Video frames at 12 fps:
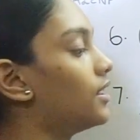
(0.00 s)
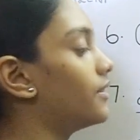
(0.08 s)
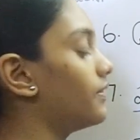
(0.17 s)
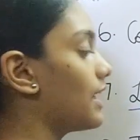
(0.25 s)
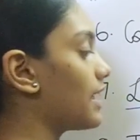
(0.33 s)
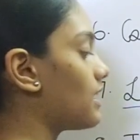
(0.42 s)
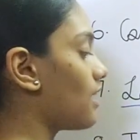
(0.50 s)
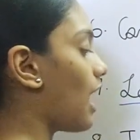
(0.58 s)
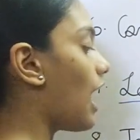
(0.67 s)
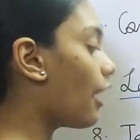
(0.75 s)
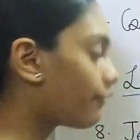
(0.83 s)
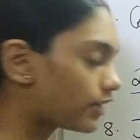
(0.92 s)
Then,
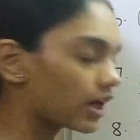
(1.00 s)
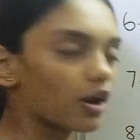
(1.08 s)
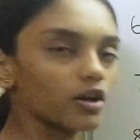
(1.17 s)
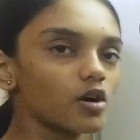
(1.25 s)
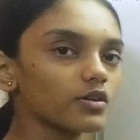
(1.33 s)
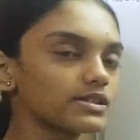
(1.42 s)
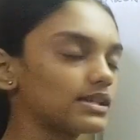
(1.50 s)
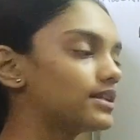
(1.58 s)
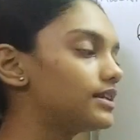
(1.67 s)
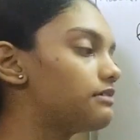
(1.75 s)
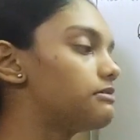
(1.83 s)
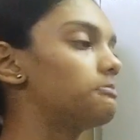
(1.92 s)
after our
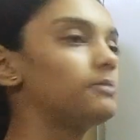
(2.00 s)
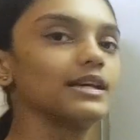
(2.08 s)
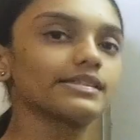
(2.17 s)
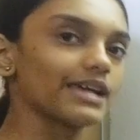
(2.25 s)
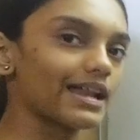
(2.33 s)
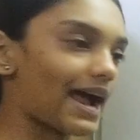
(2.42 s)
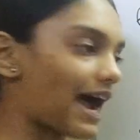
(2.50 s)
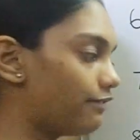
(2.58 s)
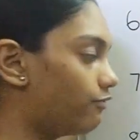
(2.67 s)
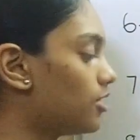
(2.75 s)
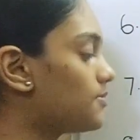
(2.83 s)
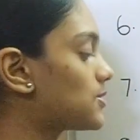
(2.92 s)
auxiliary, we place our
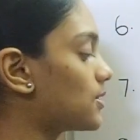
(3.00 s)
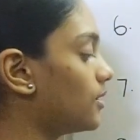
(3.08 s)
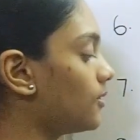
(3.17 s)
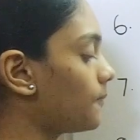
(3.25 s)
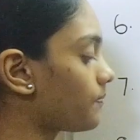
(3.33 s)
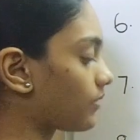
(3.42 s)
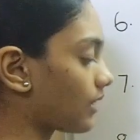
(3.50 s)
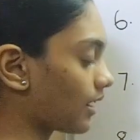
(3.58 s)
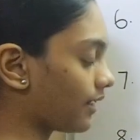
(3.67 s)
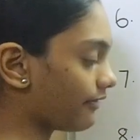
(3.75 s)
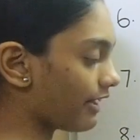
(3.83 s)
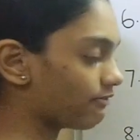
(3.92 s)
adverb, so
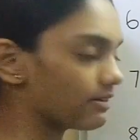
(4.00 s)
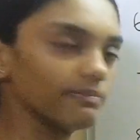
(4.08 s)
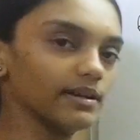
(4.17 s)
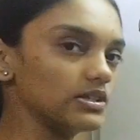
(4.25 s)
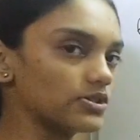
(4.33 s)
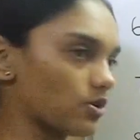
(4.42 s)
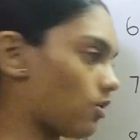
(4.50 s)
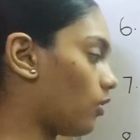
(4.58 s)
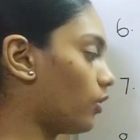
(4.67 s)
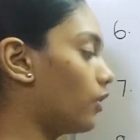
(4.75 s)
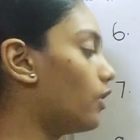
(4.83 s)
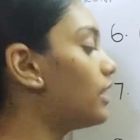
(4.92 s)
then we placed
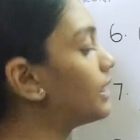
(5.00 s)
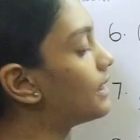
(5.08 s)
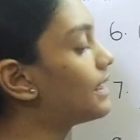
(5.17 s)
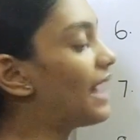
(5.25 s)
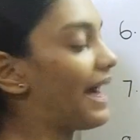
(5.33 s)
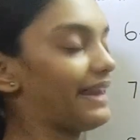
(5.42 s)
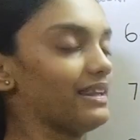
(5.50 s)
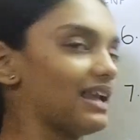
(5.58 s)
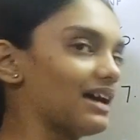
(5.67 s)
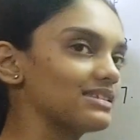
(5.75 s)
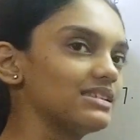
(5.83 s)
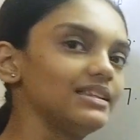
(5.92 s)
encore, and
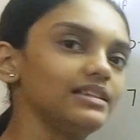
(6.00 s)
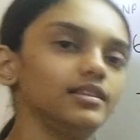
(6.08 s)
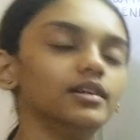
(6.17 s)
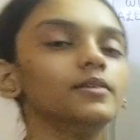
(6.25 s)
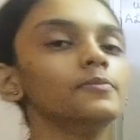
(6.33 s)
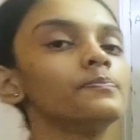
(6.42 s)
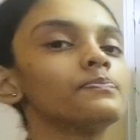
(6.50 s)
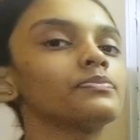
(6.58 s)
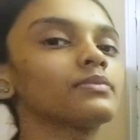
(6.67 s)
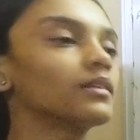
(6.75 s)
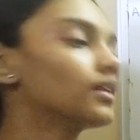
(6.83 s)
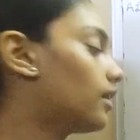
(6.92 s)
lastly the
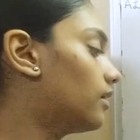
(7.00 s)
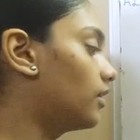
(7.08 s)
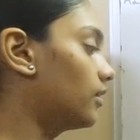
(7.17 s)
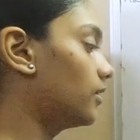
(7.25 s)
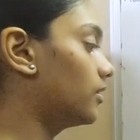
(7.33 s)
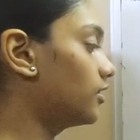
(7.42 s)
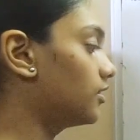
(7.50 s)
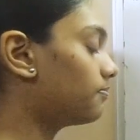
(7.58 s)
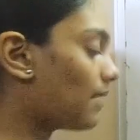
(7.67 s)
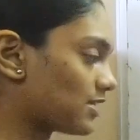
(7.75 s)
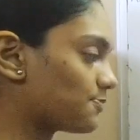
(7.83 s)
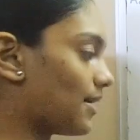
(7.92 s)

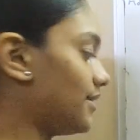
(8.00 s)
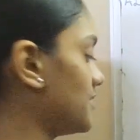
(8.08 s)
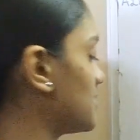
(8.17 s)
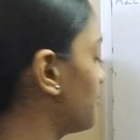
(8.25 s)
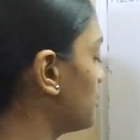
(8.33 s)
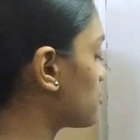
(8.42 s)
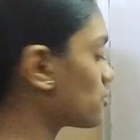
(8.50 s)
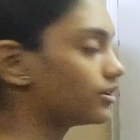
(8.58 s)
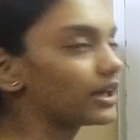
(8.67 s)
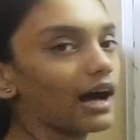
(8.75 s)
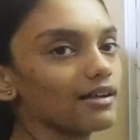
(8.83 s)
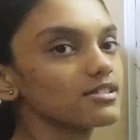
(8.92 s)
past participle. So the
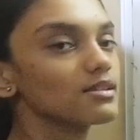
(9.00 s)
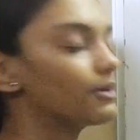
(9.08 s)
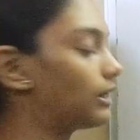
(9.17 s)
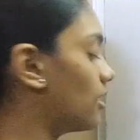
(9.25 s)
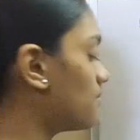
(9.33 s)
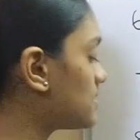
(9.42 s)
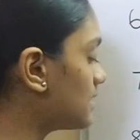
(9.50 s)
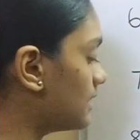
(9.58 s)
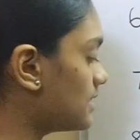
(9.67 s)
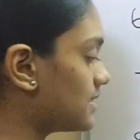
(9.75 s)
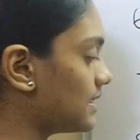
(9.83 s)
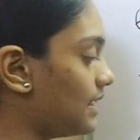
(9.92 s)
answer becomes
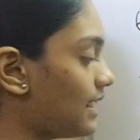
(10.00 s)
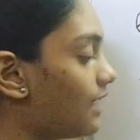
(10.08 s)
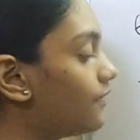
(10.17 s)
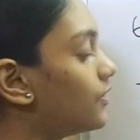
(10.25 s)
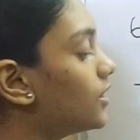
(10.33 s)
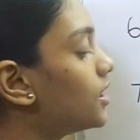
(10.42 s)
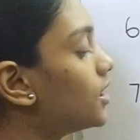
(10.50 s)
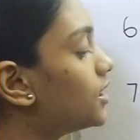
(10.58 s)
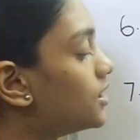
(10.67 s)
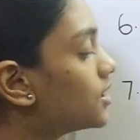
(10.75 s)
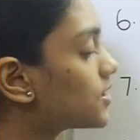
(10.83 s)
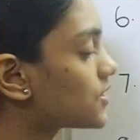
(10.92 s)
les élèves
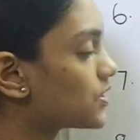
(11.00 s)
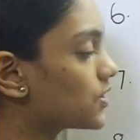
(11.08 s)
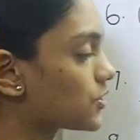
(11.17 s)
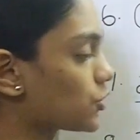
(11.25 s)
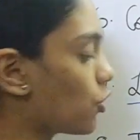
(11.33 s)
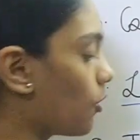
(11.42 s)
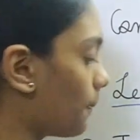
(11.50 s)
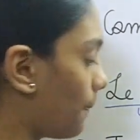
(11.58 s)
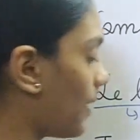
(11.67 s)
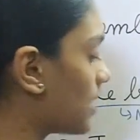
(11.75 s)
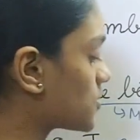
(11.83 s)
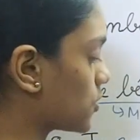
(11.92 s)
ne se sont
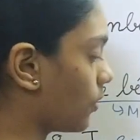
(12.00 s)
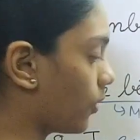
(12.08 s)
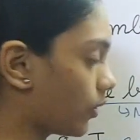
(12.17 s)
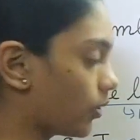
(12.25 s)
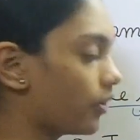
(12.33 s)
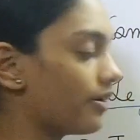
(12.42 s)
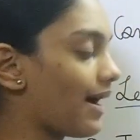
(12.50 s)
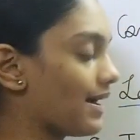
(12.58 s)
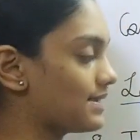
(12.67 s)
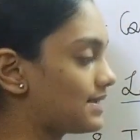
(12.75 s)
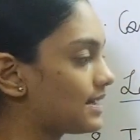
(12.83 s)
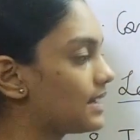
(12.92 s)
pas encore
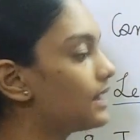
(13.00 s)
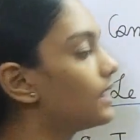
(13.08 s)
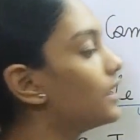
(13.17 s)
assis